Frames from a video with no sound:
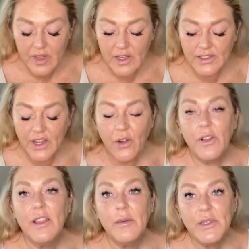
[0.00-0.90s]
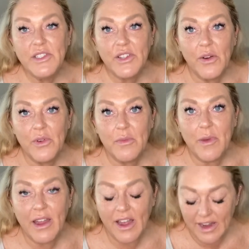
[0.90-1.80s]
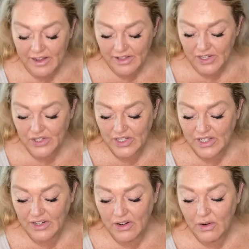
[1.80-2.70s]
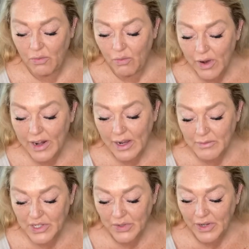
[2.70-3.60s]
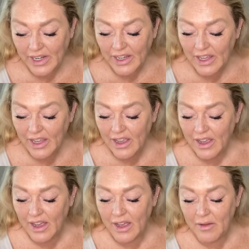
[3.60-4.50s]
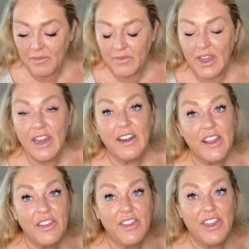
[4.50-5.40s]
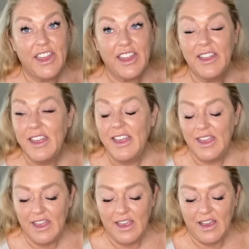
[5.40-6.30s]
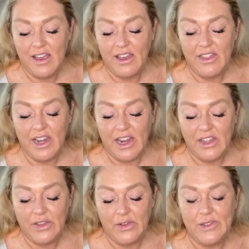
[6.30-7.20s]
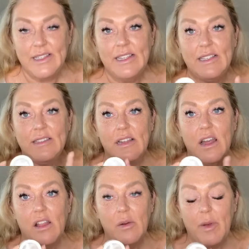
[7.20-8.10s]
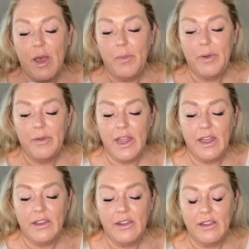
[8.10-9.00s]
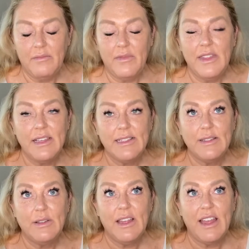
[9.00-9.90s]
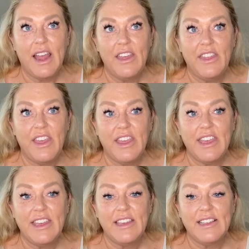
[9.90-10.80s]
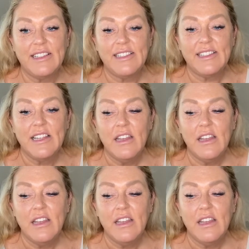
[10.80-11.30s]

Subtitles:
So let me start with my eye collection here on what I'm doing. And another thing that I use is the ColourPop, and this I think is